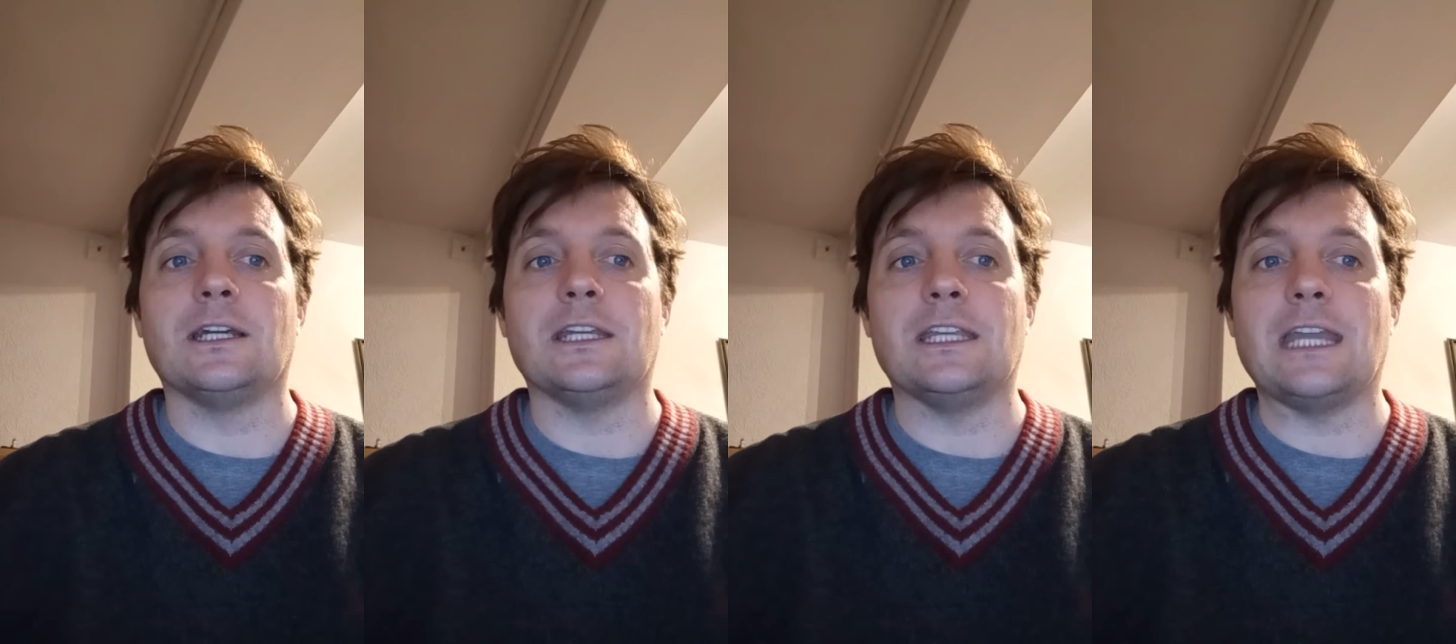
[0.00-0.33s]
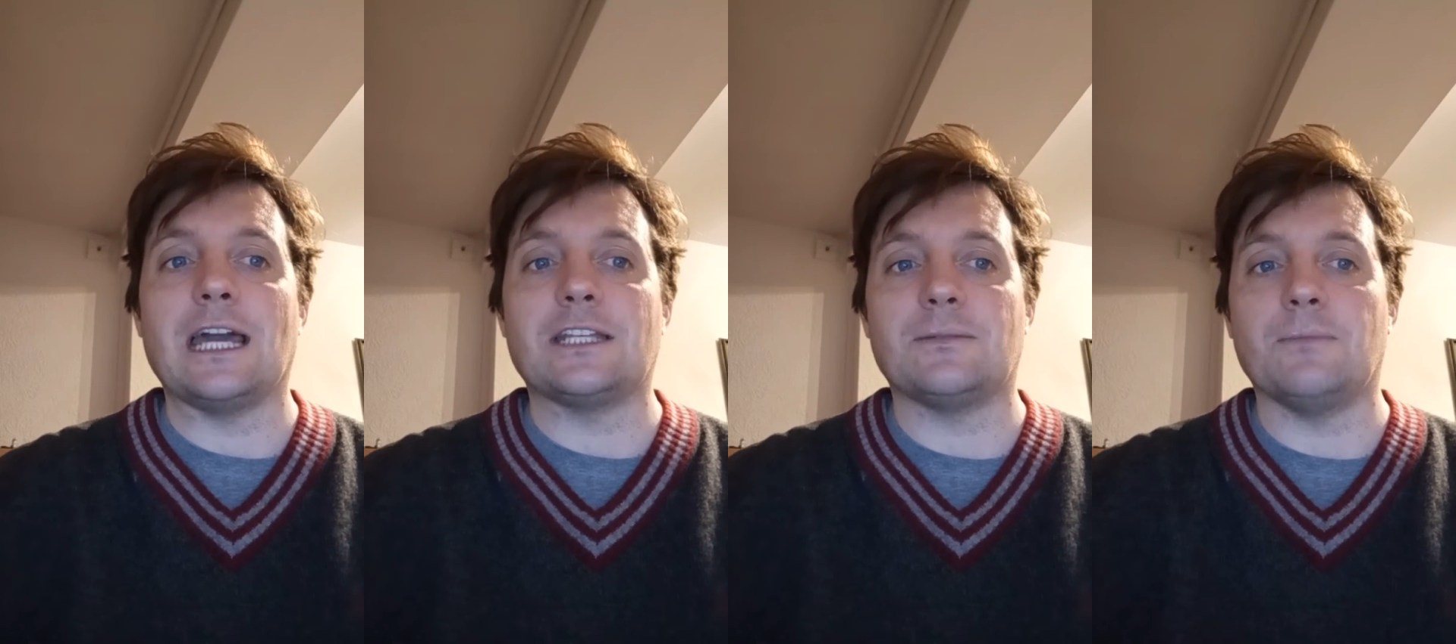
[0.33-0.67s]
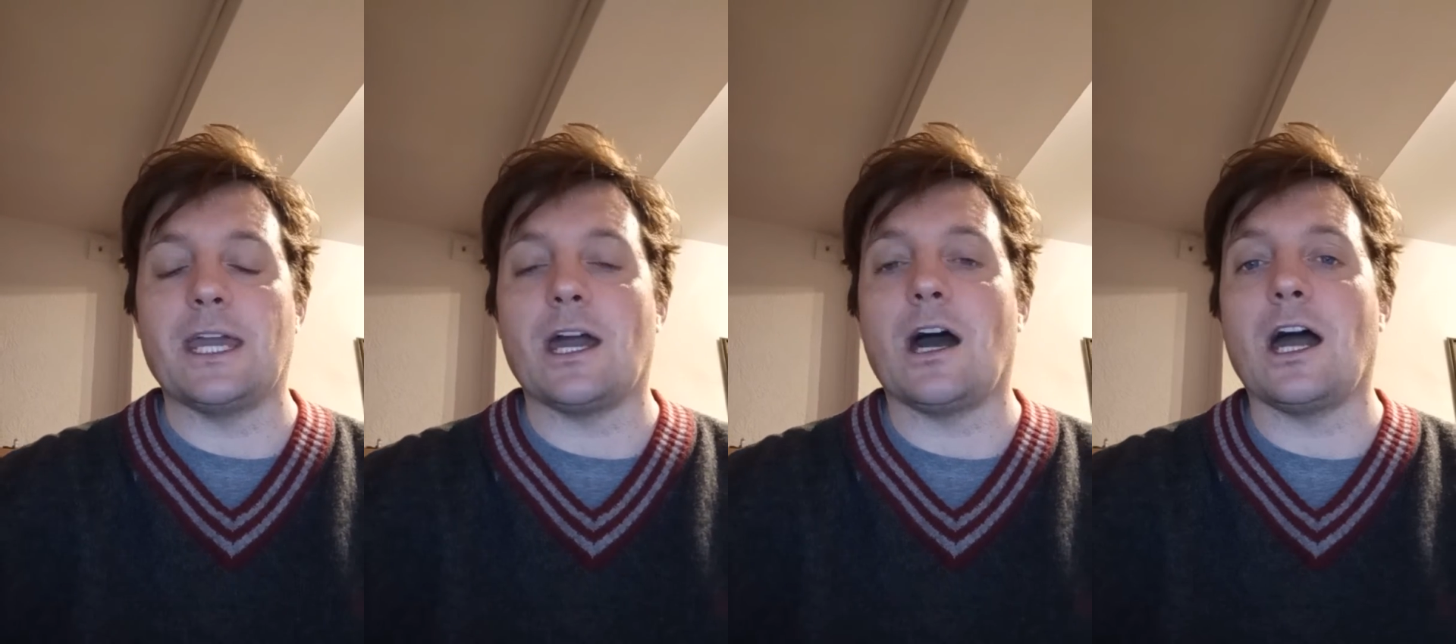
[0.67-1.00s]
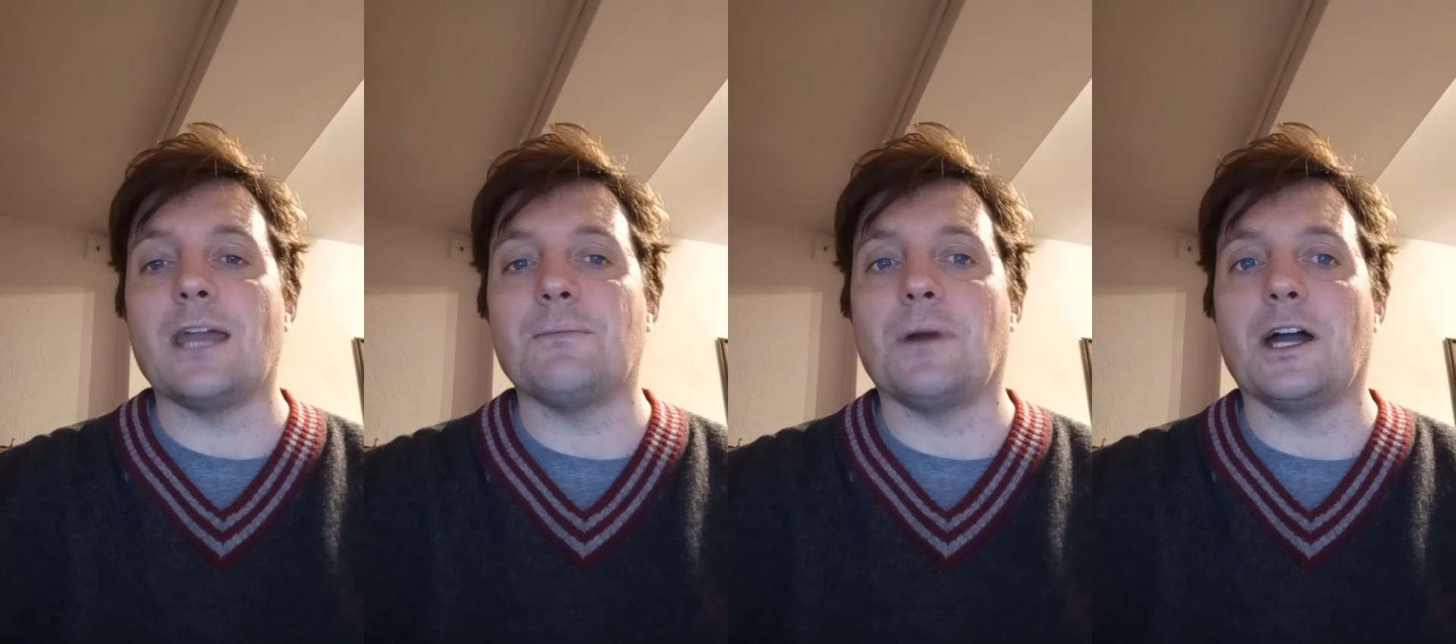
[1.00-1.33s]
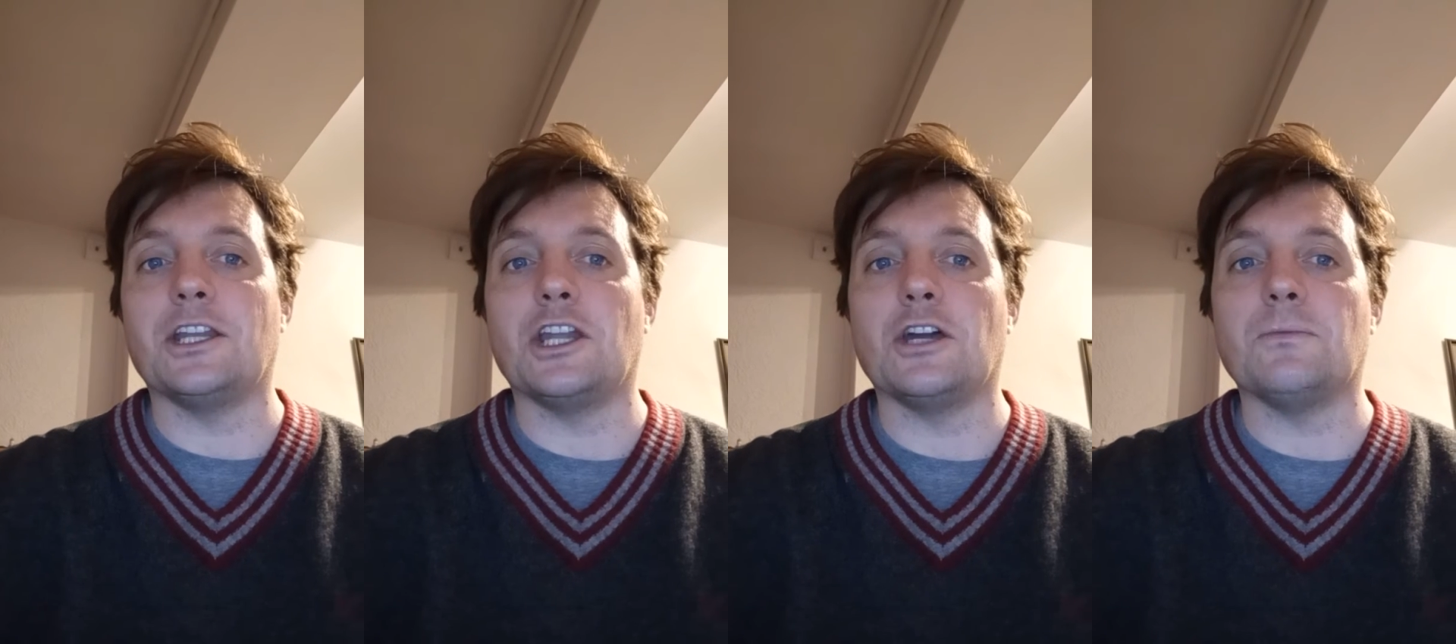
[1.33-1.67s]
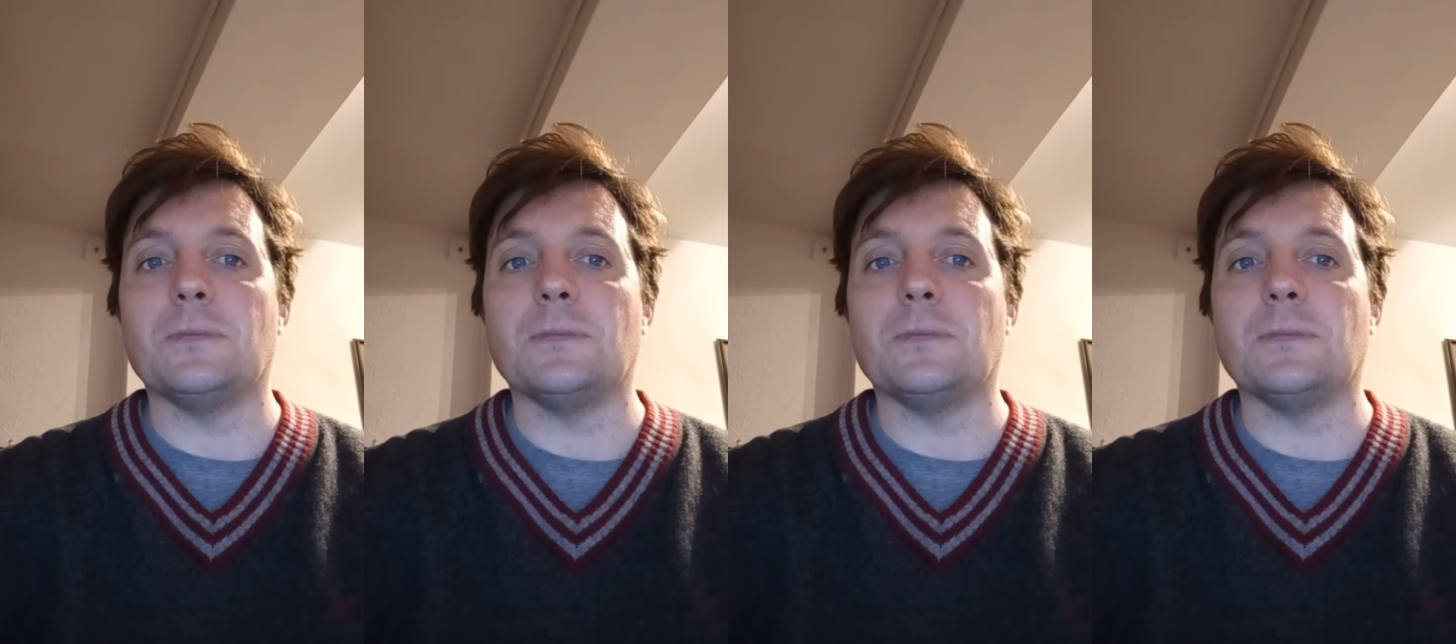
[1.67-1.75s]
yet may I by no